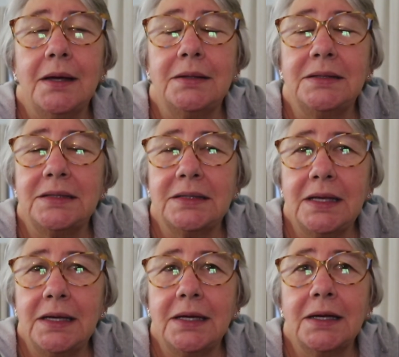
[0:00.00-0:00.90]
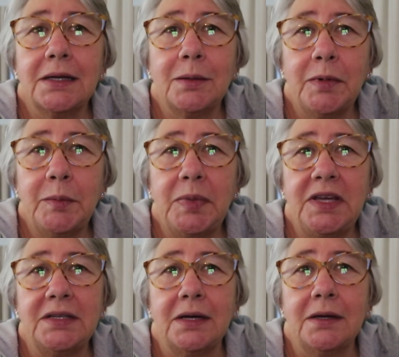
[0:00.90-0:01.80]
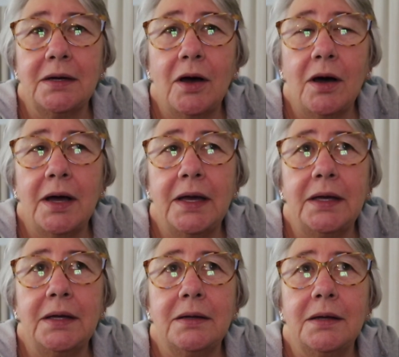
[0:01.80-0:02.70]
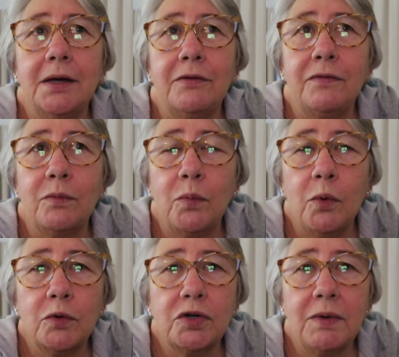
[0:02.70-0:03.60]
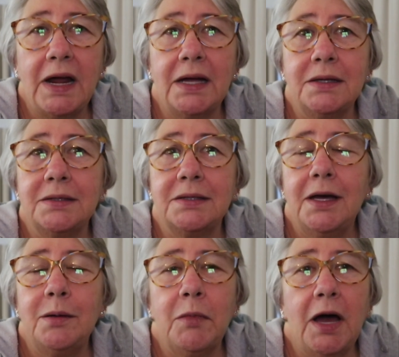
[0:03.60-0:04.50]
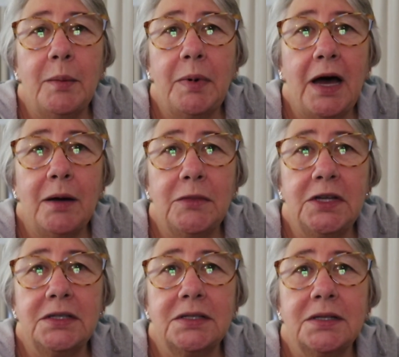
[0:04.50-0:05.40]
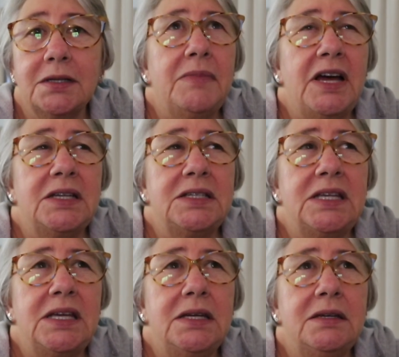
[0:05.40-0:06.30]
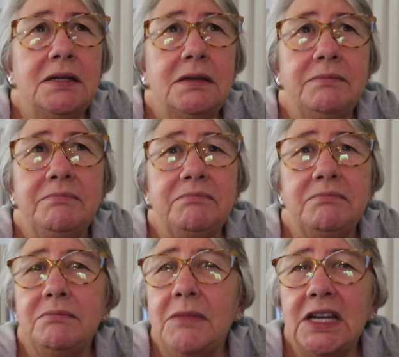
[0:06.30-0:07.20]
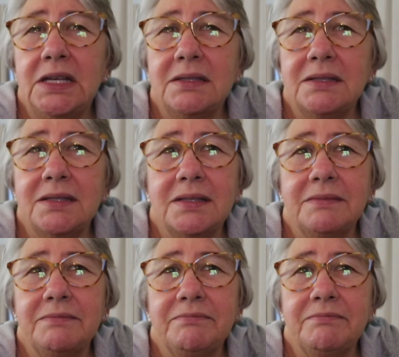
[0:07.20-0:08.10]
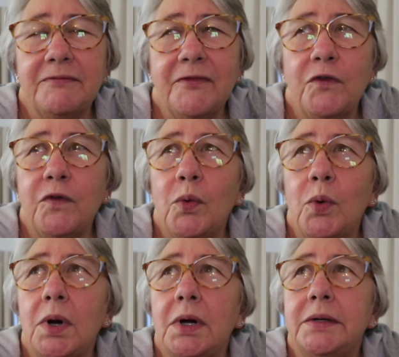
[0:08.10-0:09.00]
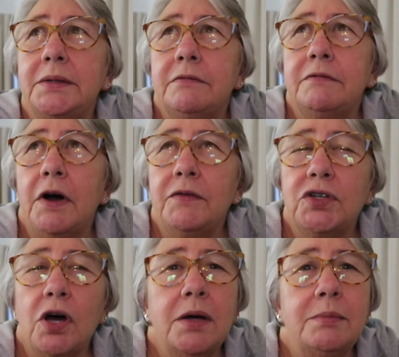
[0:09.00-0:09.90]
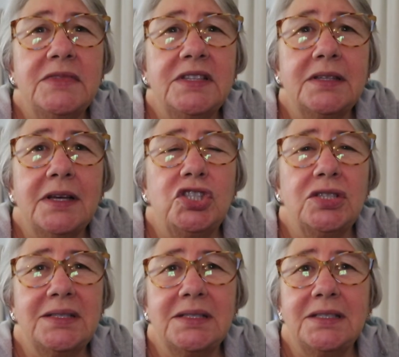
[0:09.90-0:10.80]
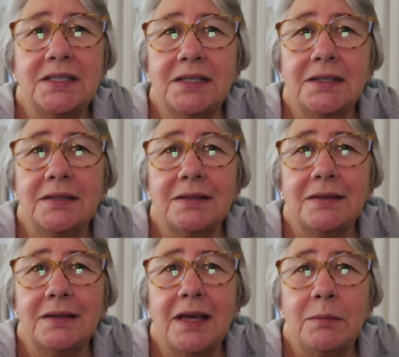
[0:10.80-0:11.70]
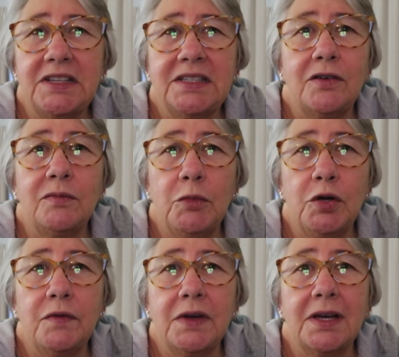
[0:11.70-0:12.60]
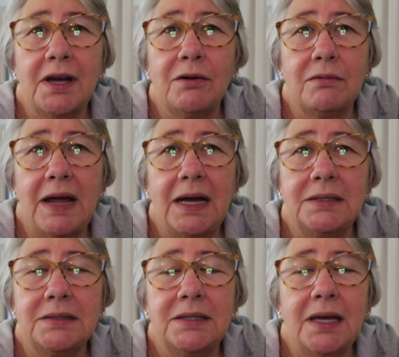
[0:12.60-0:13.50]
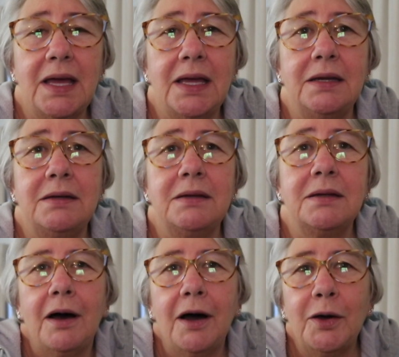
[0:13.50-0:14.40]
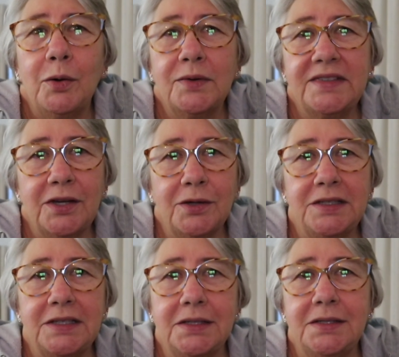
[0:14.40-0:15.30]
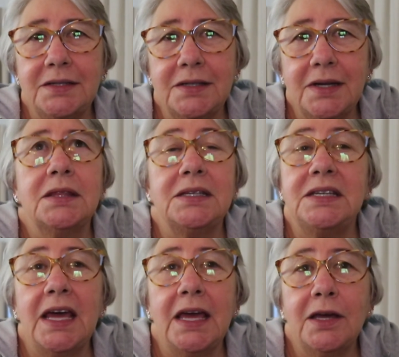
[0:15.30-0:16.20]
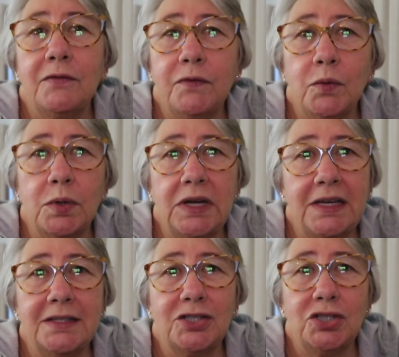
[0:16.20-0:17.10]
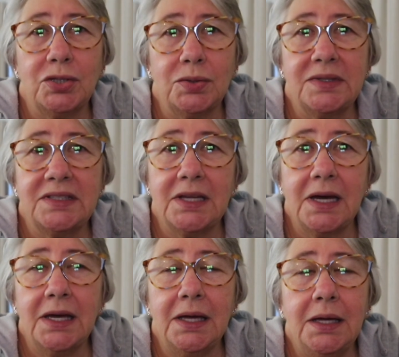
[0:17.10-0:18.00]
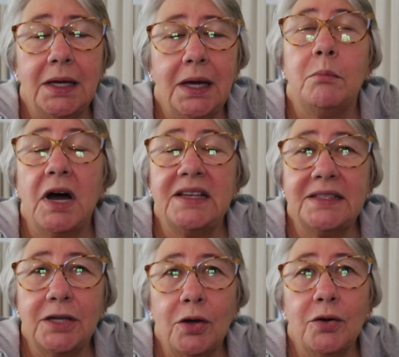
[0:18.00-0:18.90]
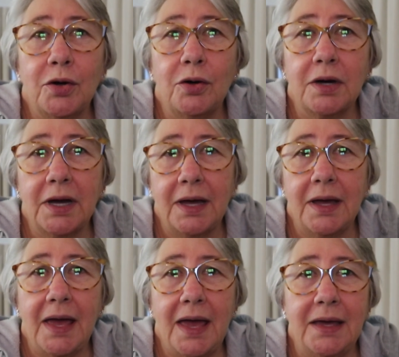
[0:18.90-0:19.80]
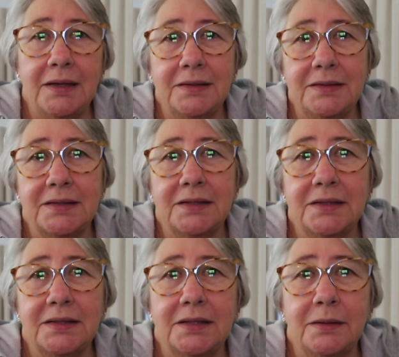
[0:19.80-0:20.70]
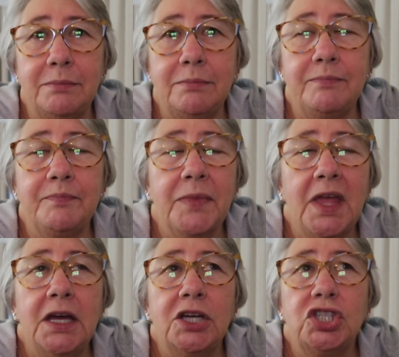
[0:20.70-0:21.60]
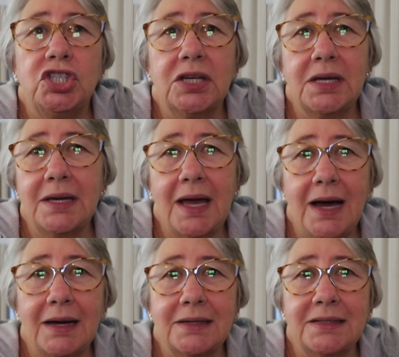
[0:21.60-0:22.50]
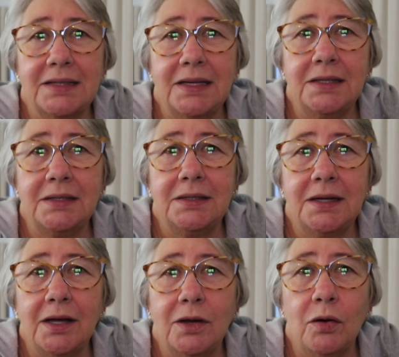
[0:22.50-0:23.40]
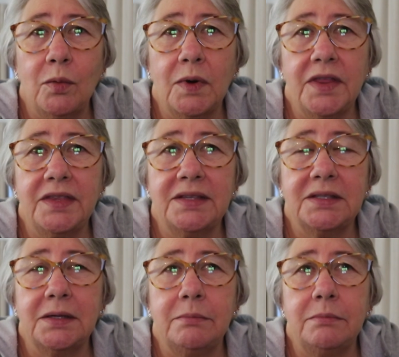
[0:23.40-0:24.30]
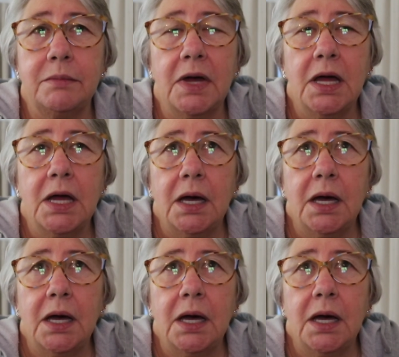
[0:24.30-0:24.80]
it's getting a little bit better. I have walked around in my apartment about 10 minutes for 5 times just to get myself moving around. And I also did the tag for next Tuesday. My slow cooker has some chicken carcass in along with some